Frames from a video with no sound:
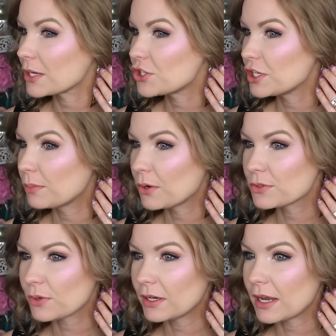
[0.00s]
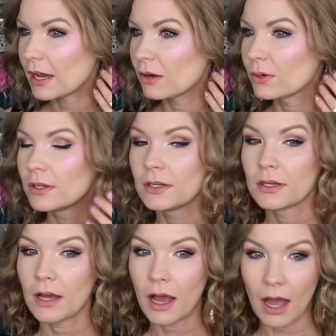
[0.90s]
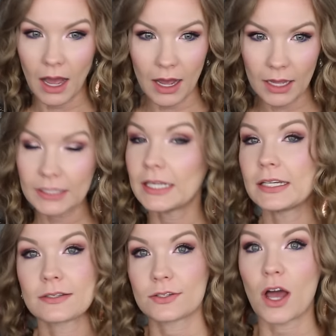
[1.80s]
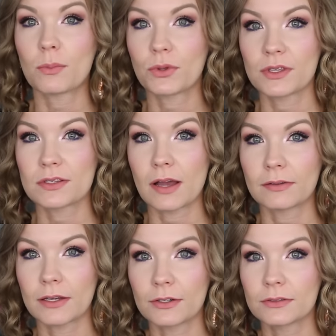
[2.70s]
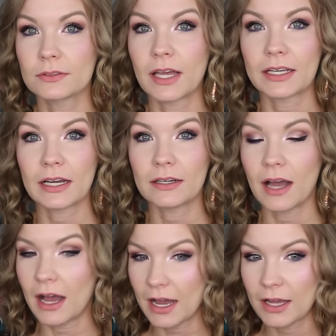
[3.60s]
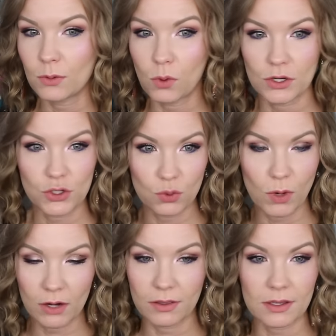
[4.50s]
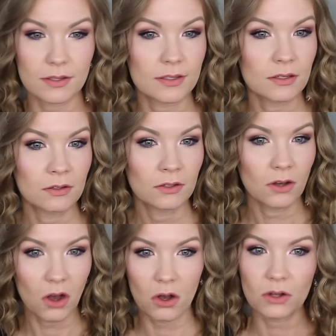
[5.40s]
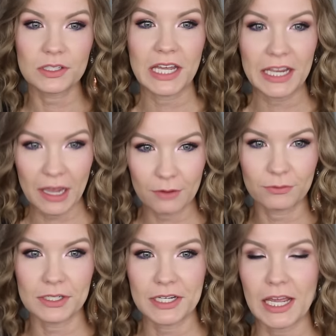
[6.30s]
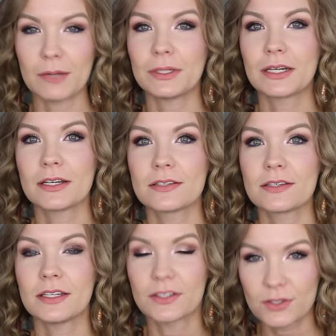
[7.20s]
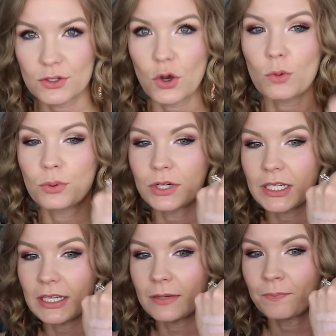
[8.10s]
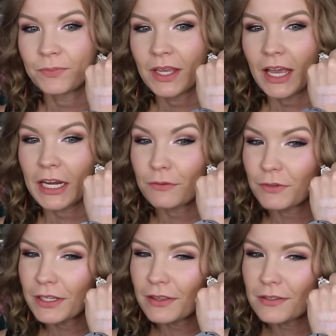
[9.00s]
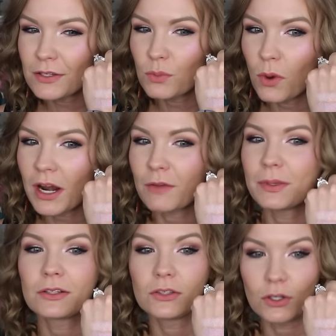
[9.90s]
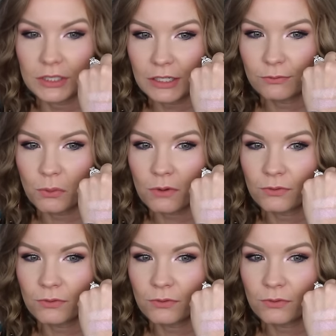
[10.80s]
my cheekbones right now. I can't stop with this highlighter. Like, I want to wear this all day, every day, because it's so pretty. And I feel like this is what I've been looking for